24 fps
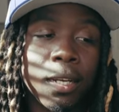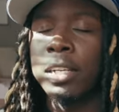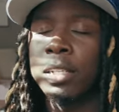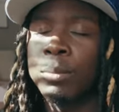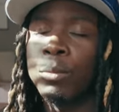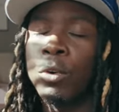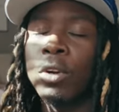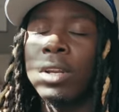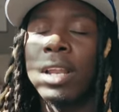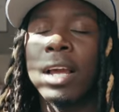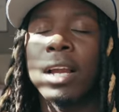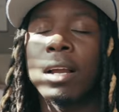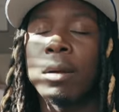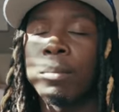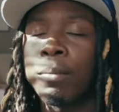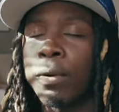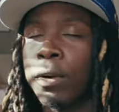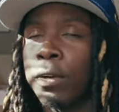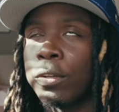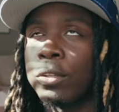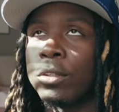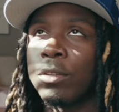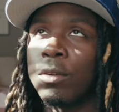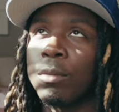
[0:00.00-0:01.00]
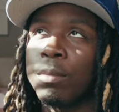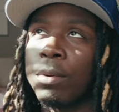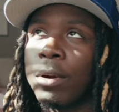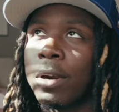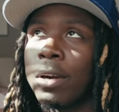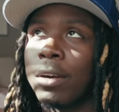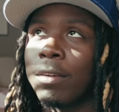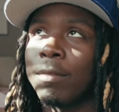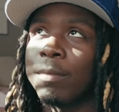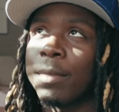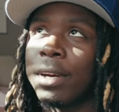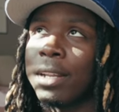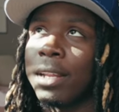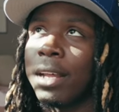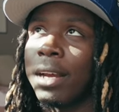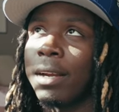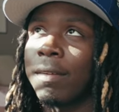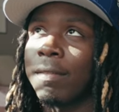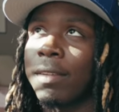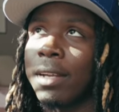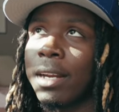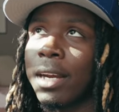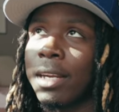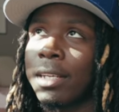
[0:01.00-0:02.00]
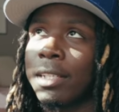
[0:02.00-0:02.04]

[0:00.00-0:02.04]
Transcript: it's more like a personal part of my life that I